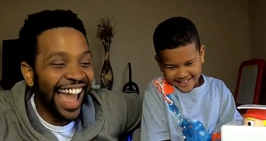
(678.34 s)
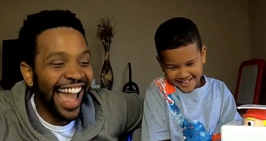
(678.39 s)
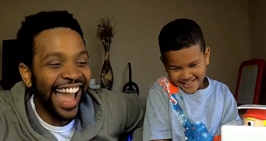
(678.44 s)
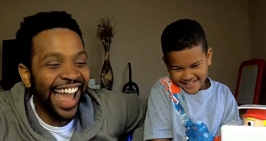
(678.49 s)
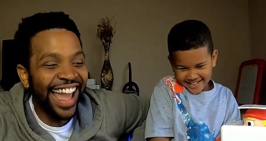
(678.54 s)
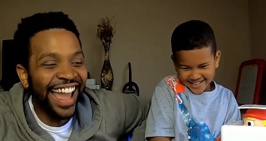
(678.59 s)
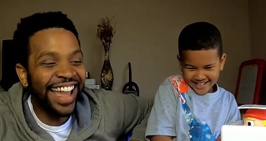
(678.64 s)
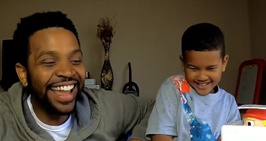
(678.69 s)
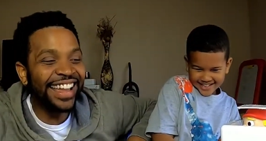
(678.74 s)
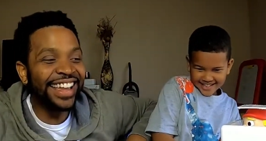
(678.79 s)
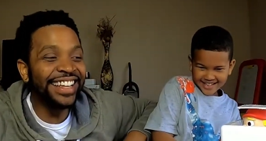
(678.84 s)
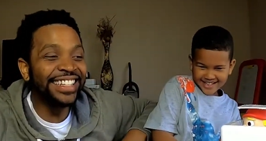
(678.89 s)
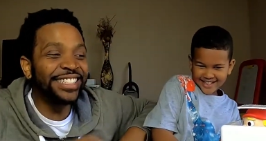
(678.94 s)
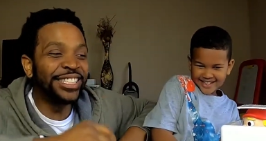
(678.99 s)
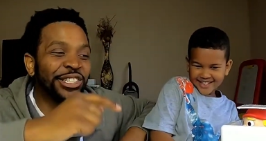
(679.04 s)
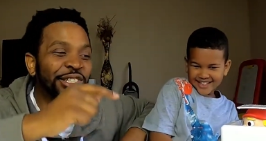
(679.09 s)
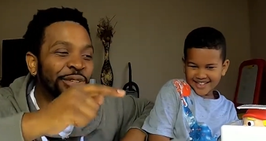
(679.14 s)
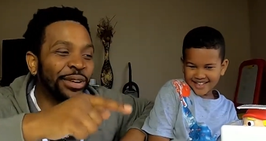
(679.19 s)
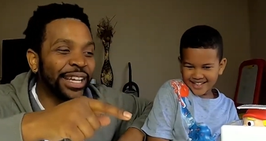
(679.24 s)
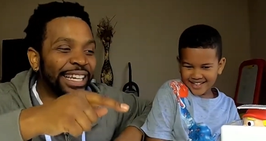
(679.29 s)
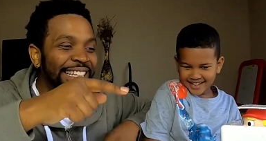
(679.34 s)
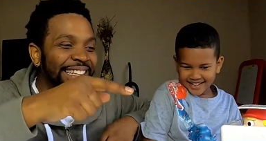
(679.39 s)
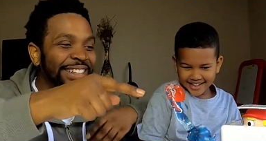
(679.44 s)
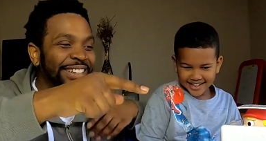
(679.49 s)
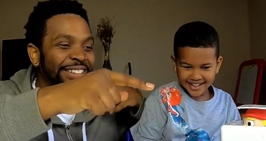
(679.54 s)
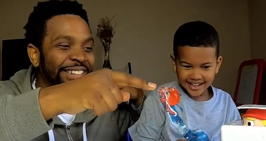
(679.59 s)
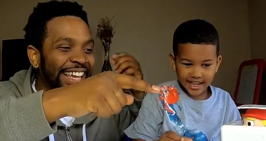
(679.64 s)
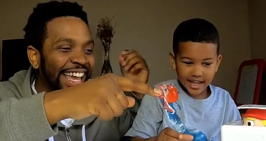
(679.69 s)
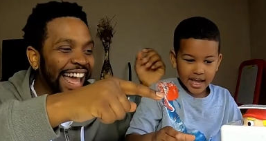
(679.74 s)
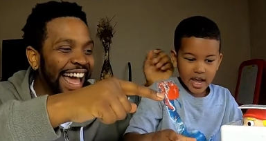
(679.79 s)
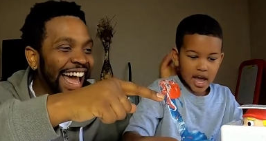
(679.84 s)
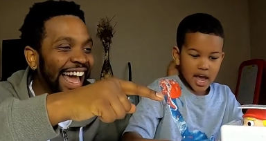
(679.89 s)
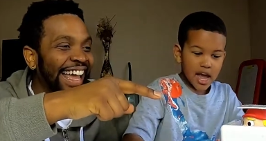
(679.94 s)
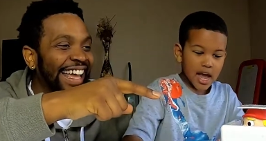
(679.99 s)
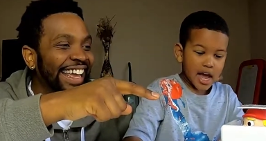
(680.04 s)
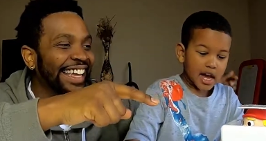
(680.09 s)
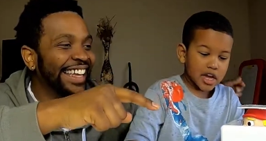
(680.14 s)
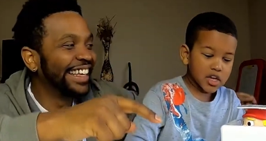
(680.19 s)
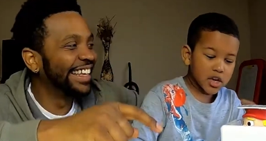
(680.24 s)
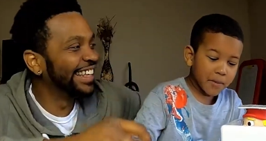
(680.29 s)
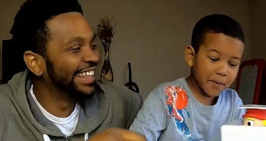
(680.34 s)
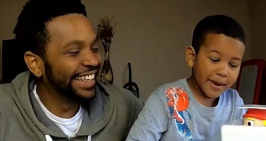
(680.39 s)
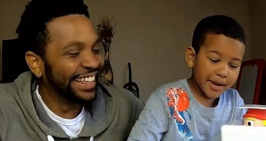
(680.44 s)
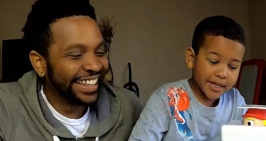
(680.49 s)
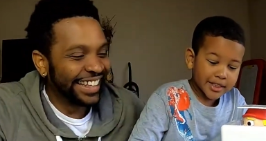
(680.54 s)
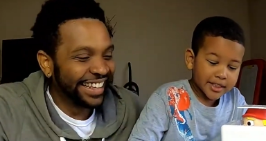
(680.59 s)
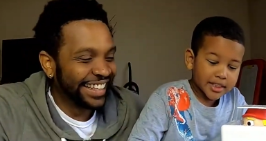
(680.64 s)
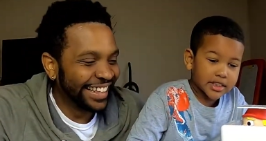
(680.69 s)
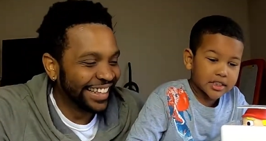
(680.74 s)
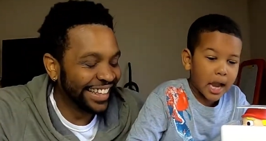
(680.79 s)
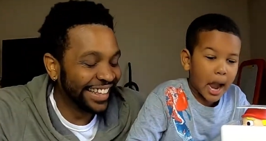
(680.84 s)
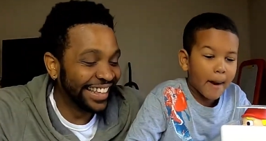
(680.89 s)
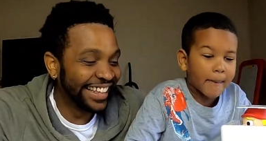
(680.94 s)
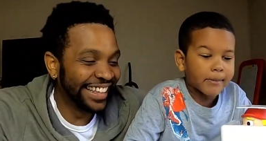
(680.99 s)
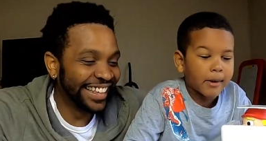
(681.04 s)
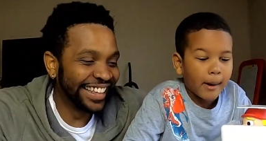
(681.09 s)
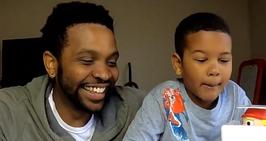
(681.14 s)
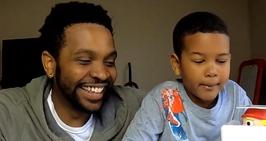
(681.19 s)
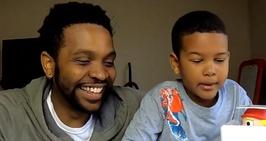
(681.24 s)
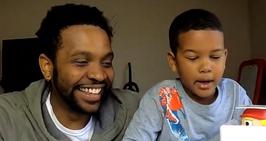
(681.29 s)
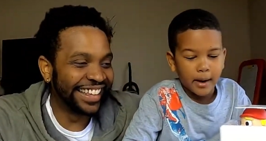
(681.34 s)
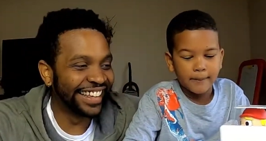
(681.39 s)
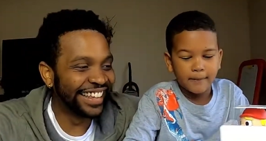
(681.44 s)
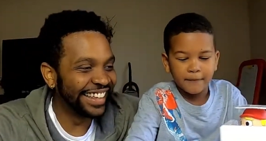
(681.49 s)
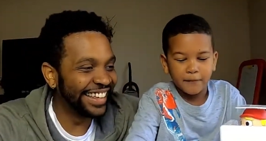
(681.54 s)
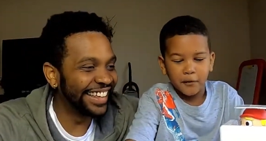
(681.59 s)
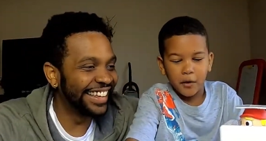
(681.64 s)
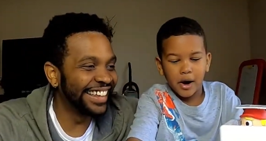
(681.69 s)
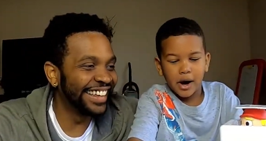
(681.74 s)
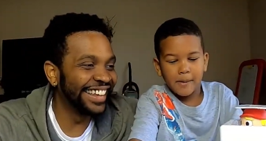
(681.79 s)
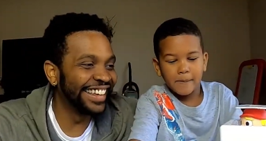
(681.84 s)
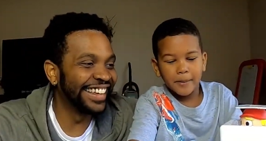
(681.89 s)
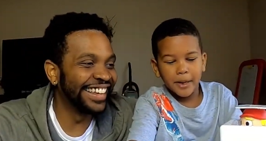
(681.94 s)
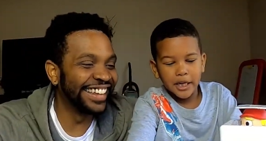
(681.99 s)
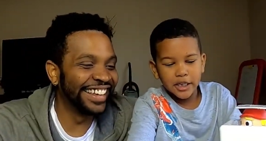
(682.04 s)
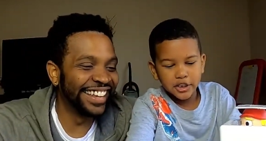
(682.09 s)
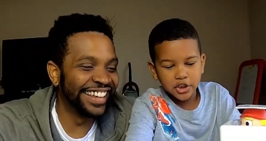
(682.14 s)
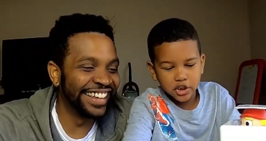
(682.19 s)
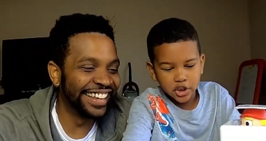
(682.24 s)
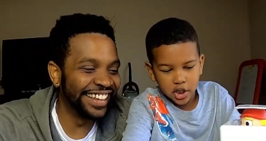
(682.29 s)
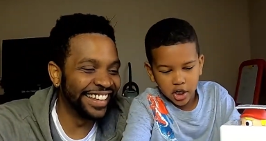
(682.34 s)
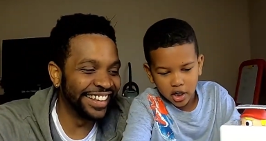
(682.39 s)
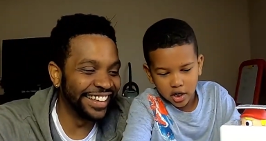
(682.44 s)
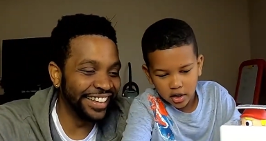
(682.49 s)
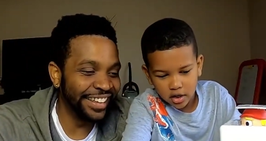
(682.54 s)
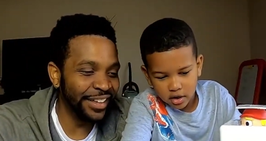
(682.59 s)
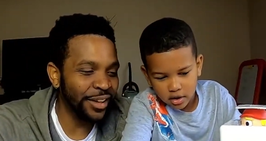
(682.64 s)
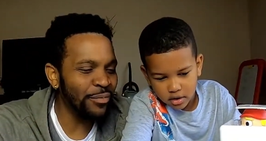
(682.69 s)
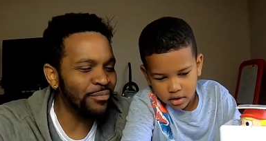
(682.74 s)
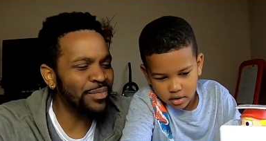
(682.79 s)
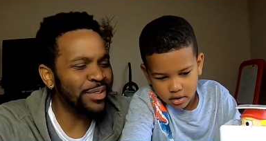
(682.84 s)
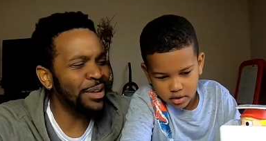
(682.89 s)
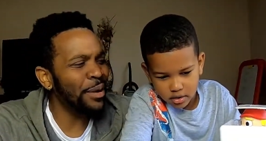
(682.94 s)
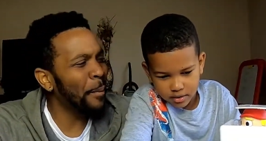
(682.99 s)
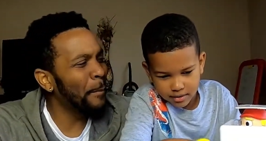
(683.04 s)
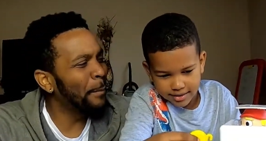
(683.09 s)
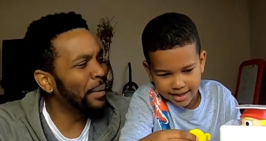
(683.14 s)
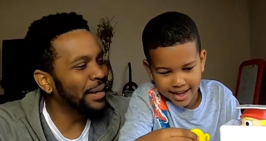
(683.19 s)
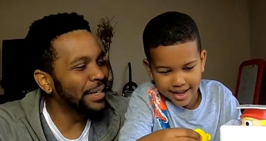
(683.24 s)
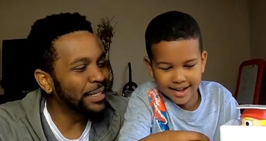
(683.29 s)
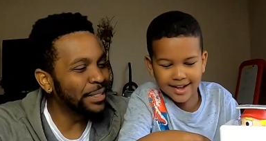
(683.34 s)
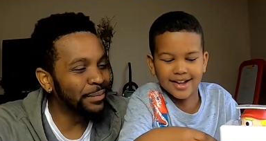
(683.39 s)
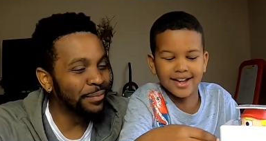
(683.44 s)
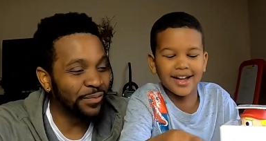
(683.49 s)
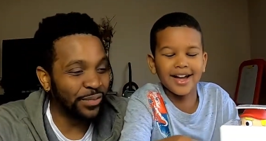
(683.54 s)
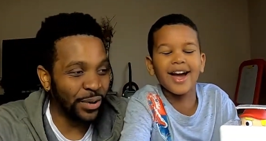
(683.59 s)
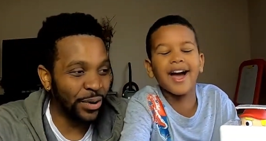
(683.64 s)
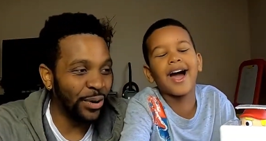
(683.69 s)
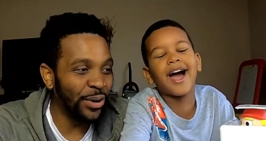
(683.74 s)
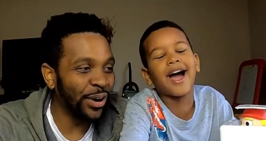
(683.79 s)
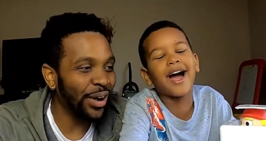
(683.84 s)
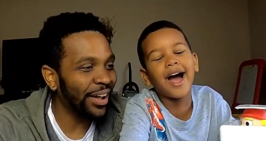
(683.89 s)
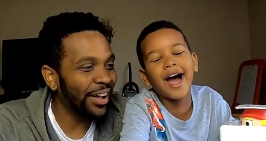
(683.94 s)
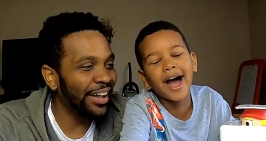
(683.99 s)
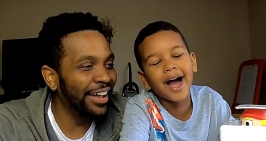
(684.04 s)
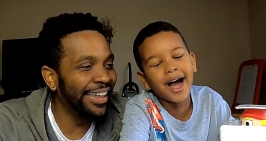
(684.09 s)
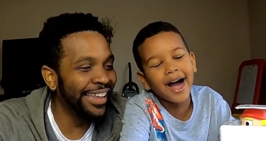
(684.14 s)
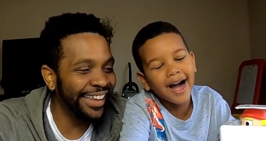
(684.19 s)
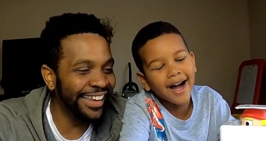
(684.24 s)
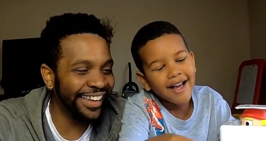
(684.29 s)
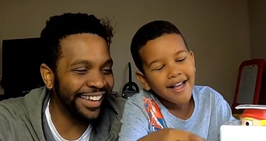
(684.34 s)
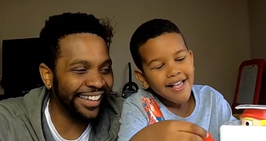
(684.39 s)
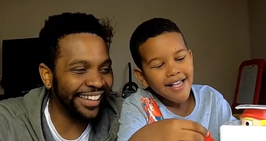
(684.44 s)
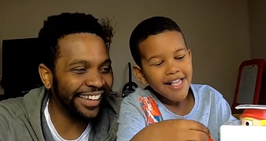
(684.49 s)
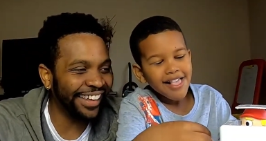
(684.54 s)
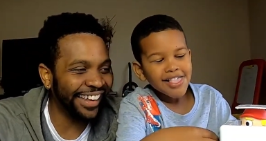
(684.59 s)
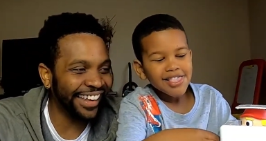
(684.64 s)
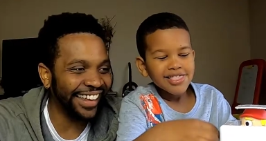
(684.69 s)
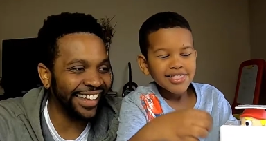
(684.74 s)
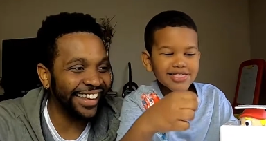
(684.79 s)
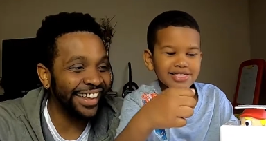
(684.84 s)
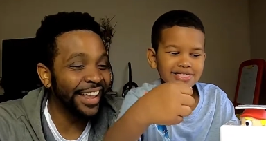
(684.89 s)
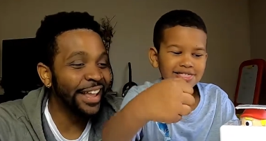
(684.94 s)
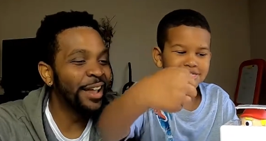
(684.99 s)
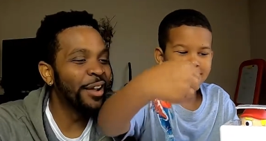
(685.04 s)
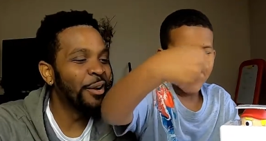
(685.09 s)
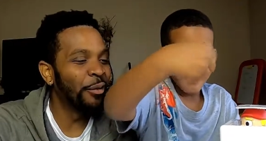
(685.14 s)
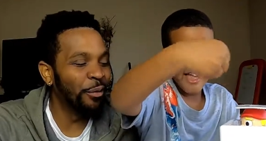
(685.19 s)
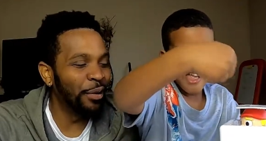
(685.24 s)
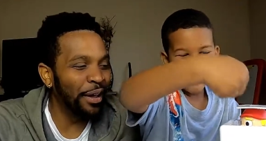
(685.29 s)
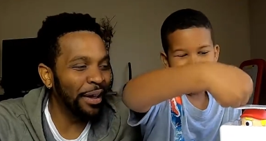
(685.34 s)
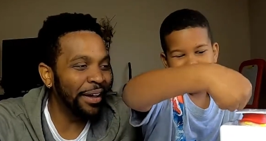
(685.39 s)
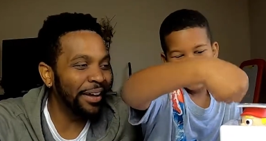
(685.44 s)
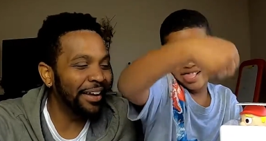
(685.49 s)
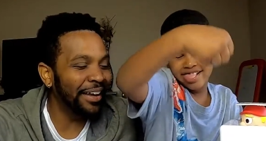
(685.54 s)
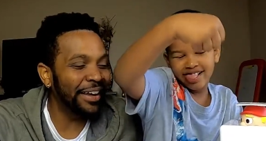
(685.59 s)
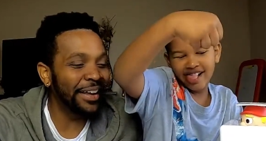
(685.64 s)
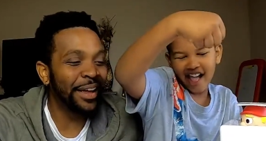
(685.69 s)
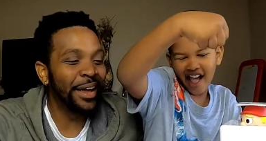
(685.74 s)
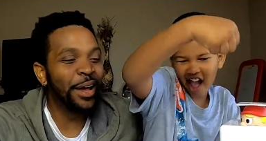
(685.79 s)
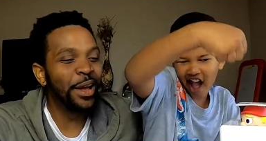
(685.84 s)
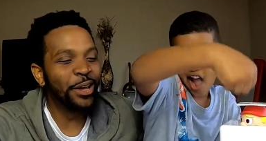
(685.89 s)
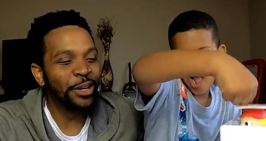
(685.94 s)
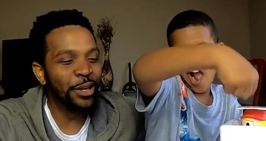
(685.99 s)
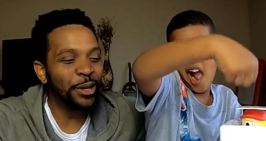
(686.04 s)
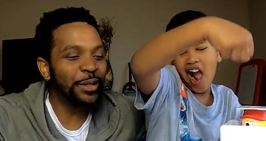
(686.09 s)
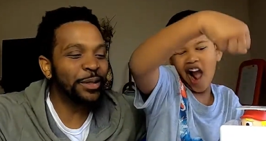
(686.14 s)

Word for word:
Speaker 1: hey, he's a tricky little guy.
Speaker 2: You better stop coming up before I punch you.
Speaker 1: Yep, you gonna punch him for?